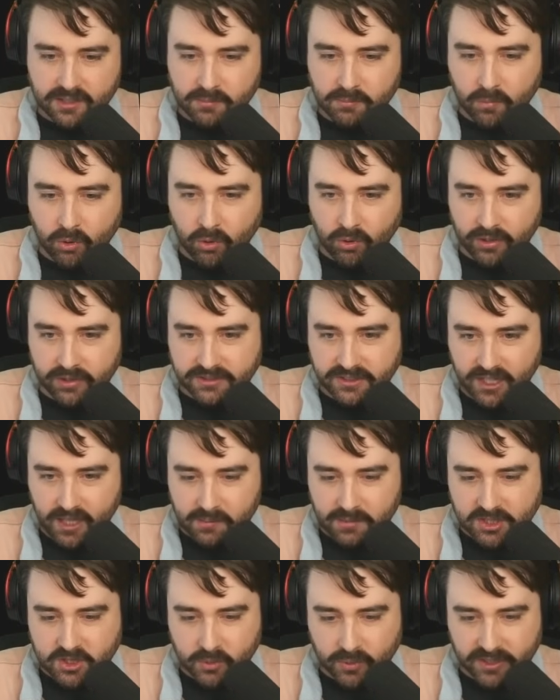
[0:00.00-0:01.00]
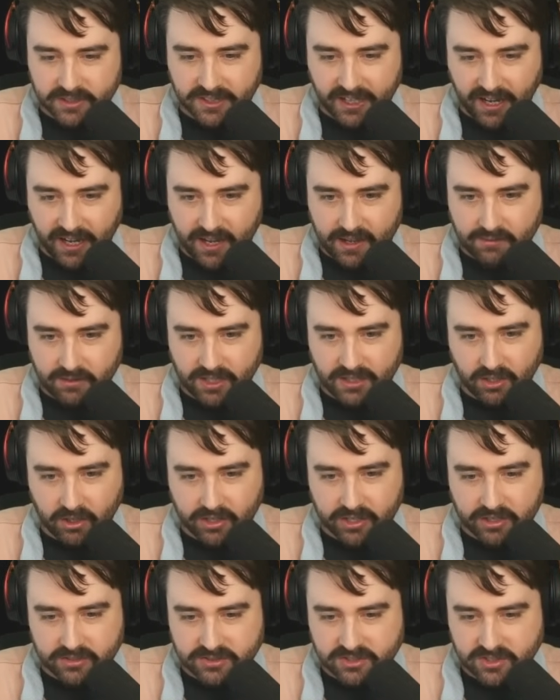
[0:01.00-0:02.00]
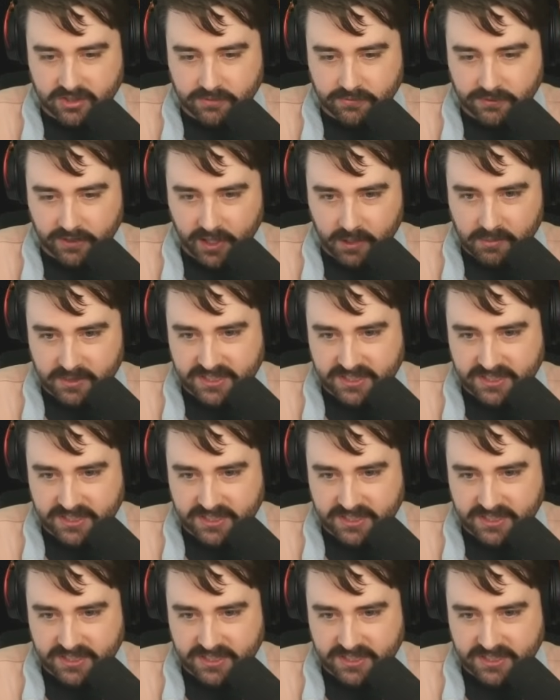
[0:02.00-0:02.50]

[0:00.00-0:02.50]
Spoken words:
the more damage we're going to have in our Consume Flame.